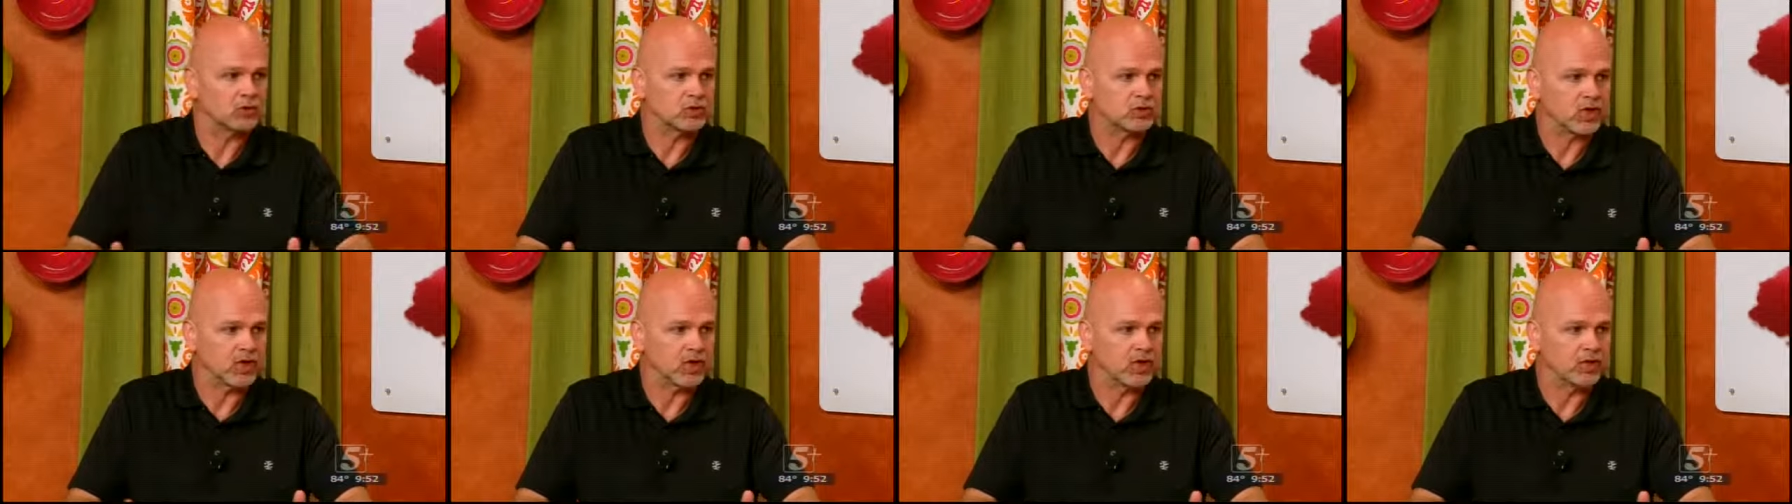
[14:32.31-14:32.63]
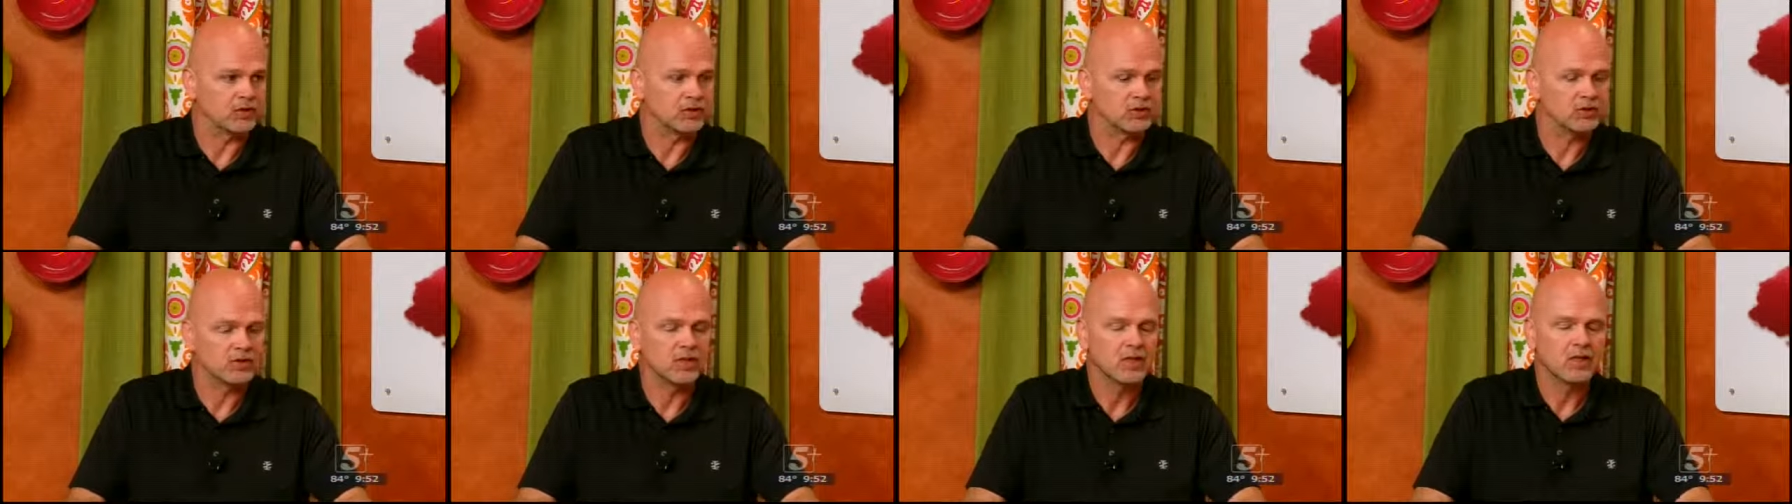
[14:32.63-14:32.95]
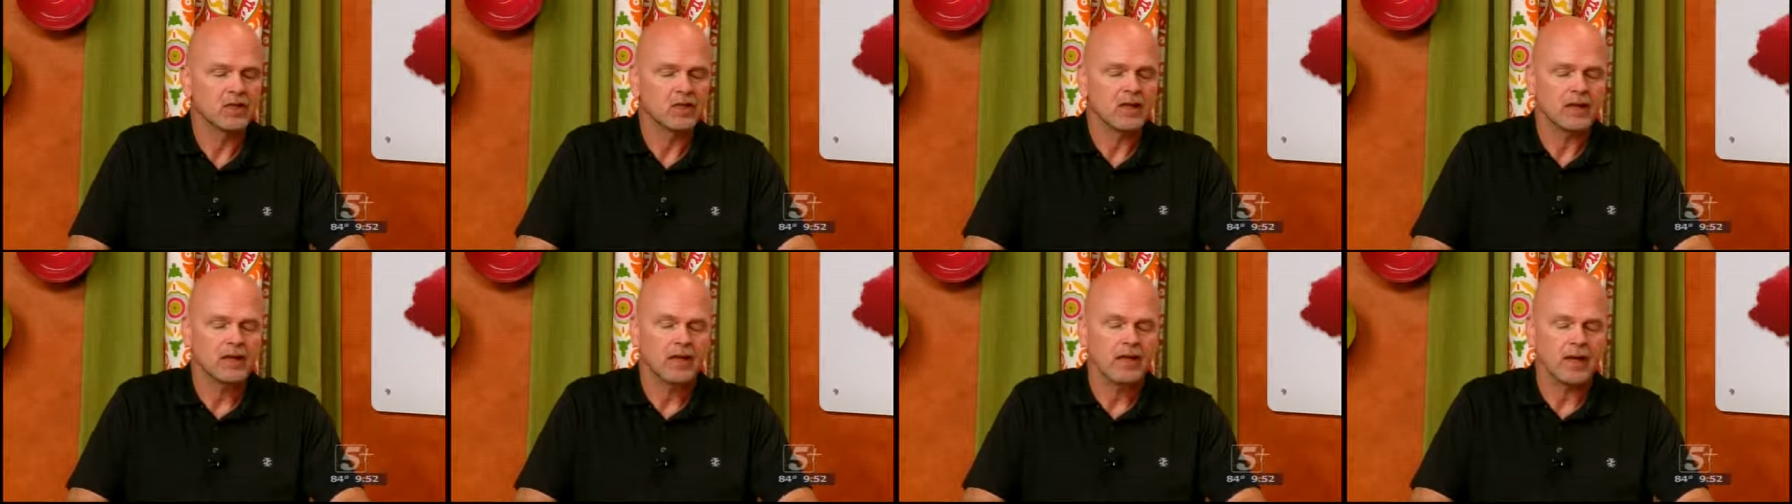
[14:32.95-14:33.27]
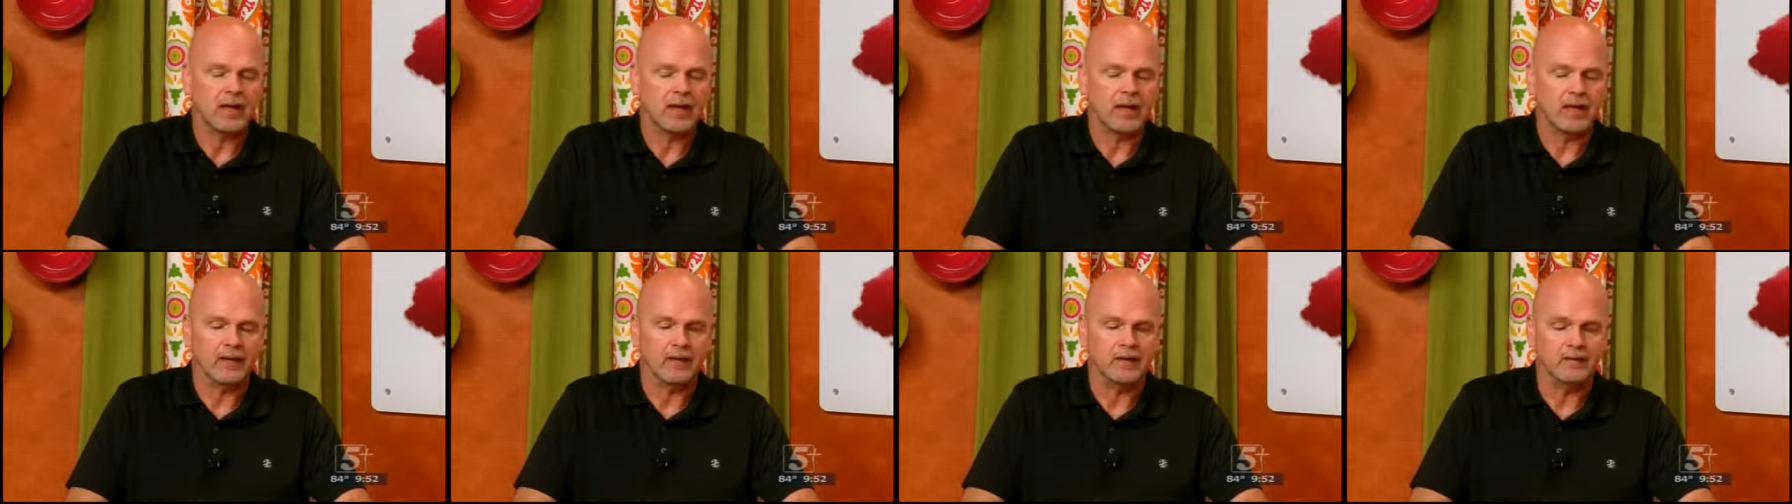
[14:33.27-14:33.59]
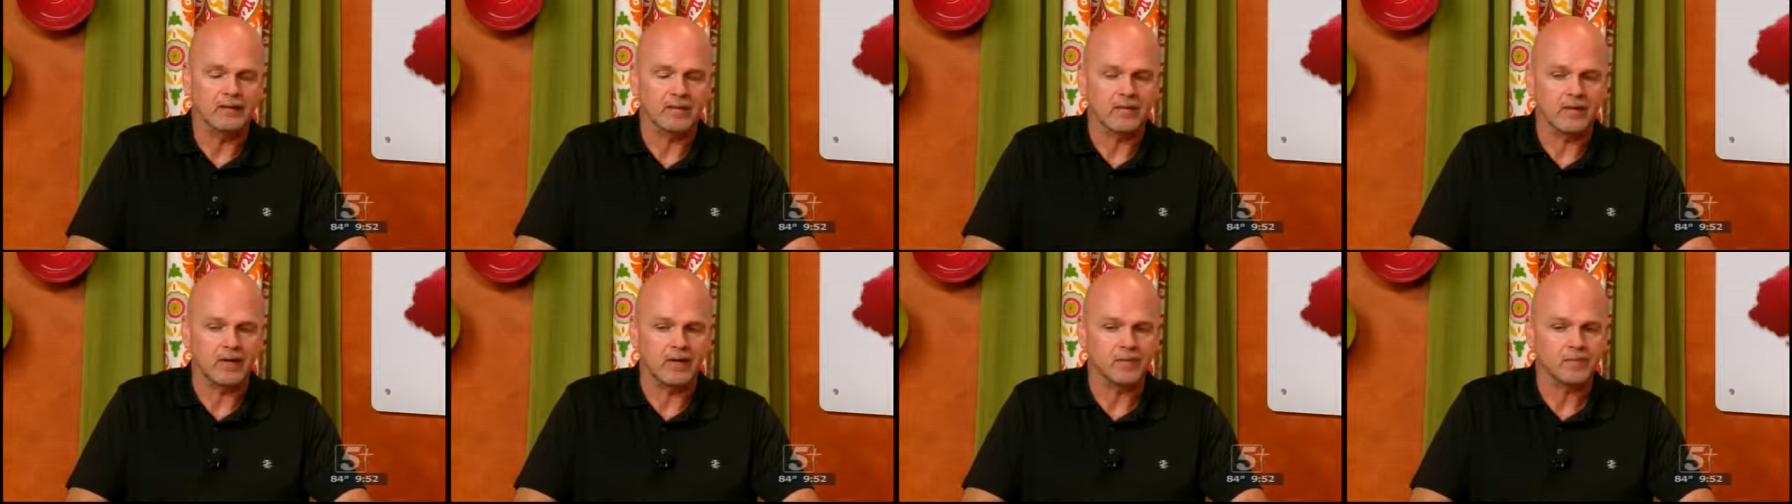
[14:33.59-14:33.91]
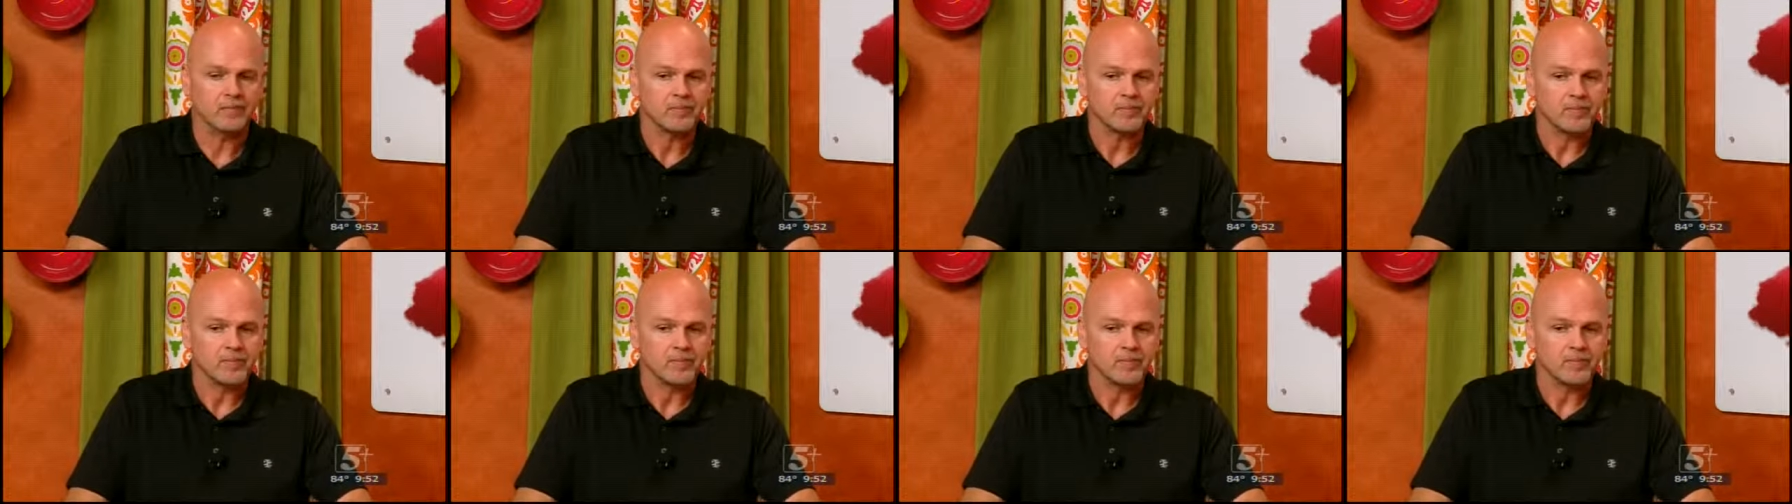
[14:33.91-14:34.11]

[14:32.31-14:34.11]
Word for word: change. And uh, So